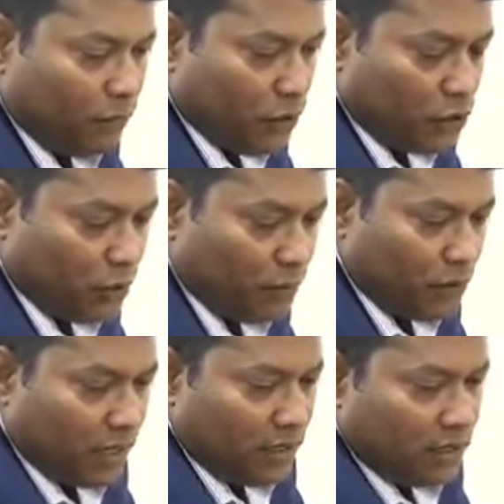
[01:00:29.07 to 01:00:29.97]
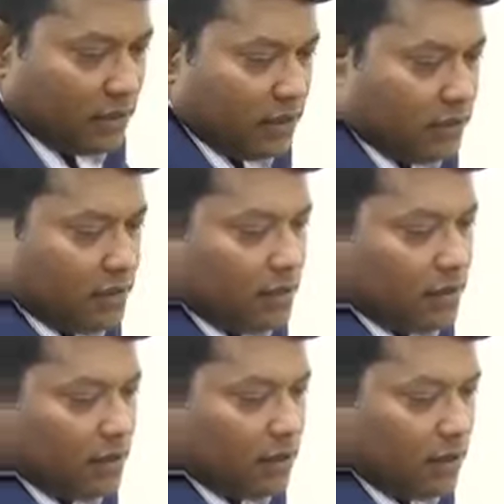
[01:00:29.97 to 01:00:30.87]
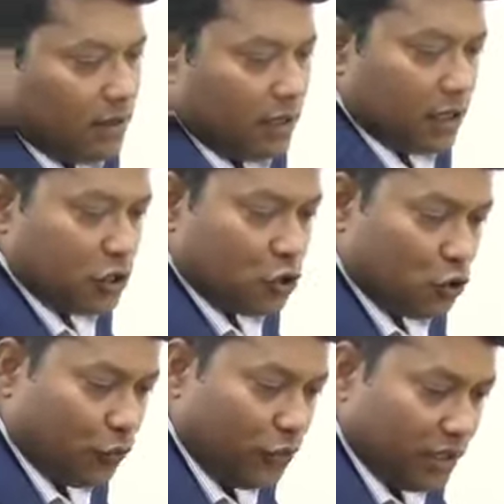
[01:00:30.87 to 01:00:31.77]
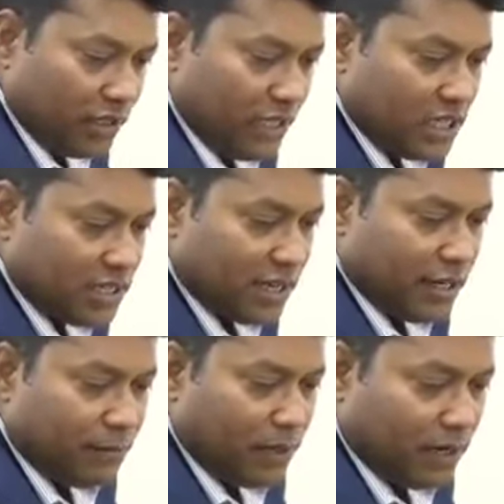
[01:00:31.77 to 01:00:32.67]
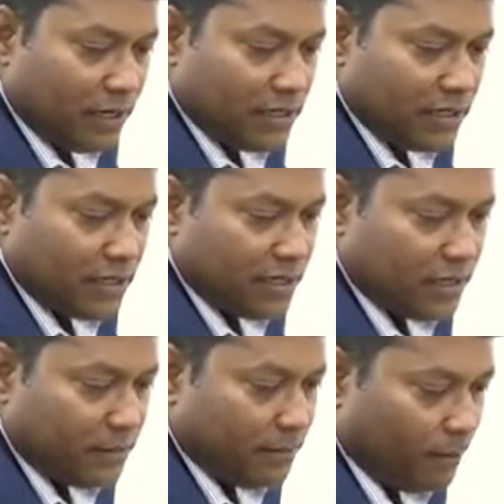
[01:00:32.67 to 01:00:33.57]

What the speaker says: stop, you right? A Soviet-style planning system,